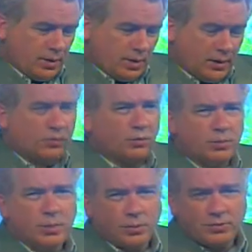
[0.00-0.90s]
And I told
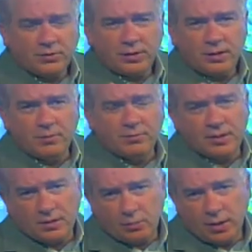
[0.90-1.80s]
people at the time, if they
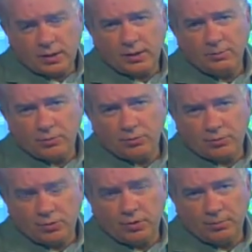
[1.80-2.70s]
didn't wake up, this was
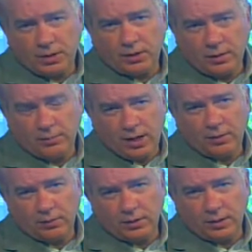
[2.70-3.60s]
going to become not
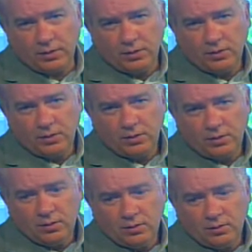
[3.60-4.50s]
only
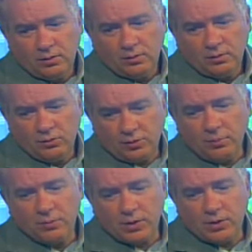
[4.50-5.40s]

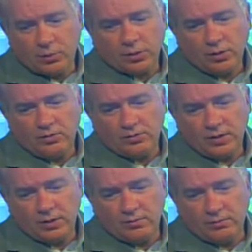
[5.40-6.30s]
something you were going to
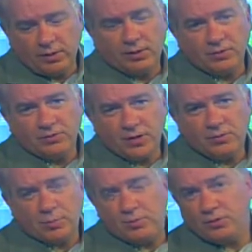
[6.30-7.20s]
see in various states,
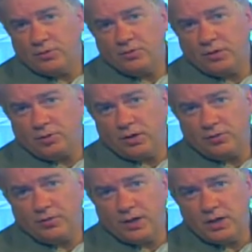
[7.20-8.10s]
but you're going to see across
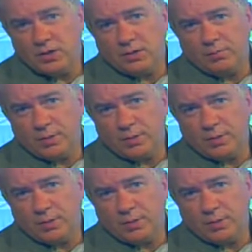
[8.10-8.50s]
the nation.